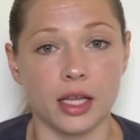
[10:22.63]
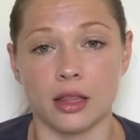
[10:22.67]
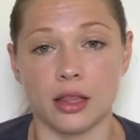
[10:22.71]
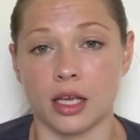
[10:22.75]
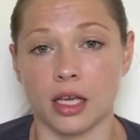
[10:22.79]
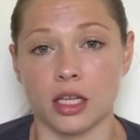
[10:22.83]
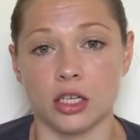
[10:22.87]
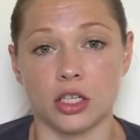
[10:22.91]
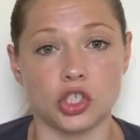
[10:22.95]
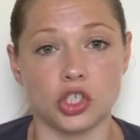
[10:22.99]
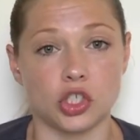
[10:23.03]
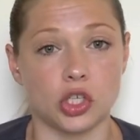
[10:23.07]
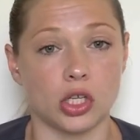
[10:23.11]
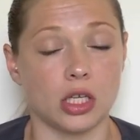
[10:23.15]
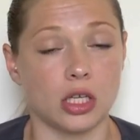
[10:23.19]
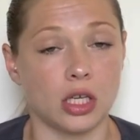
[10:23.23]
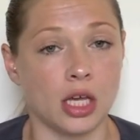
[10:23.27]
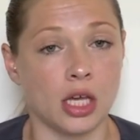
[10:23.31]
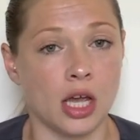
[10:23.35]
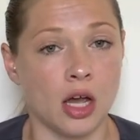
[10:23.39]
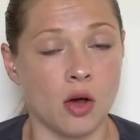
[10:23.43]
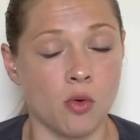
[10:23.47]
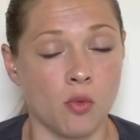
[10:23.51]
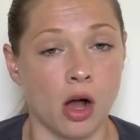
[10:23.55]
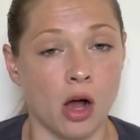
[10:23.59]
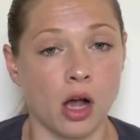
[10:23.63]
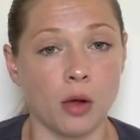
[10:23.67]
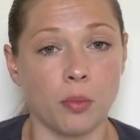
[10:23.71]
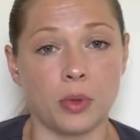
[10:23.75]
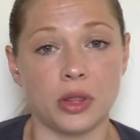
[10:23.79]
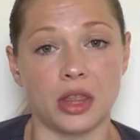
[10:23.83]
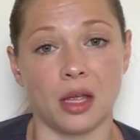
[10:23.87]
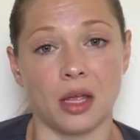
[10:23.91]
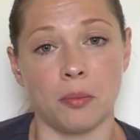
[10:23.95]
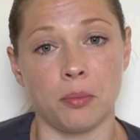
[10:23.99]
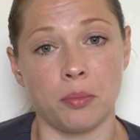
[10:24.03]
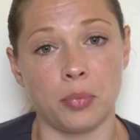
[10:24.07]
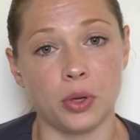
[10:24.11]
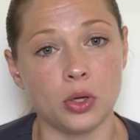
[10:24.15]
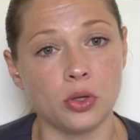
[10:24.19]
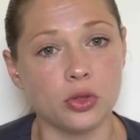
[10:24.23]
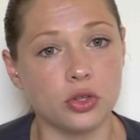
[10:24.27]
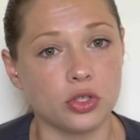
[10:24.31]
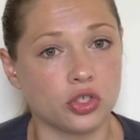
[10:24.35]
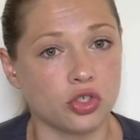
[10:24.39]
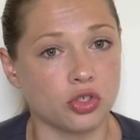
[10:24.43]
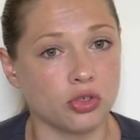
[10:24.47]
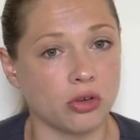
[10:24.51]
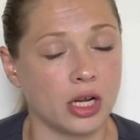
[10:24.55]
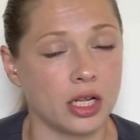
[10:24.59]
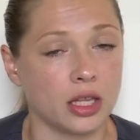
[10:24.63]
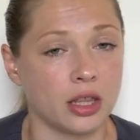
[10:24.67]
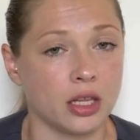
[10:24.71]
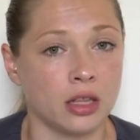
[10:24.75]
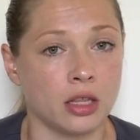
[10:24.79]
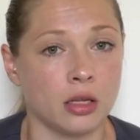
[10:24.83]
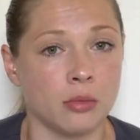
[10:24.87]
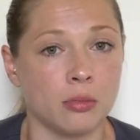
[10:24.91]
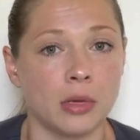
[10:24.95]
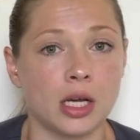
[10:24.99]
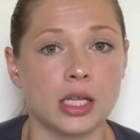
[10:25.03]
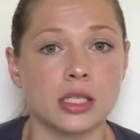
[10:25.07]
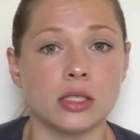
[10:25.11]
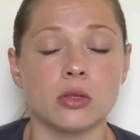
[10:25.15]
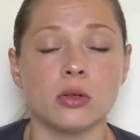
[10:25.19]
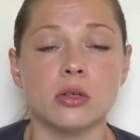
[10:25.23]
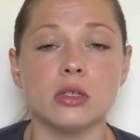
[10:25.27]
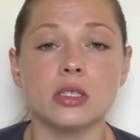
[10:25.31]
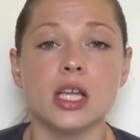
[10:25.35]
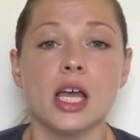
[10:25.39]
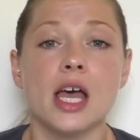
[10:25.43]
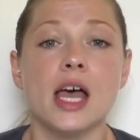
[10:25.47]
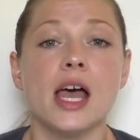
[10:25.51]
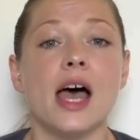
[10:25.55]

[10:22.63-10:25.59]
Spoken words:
They initially can't walk, but they build the strength in the muscles,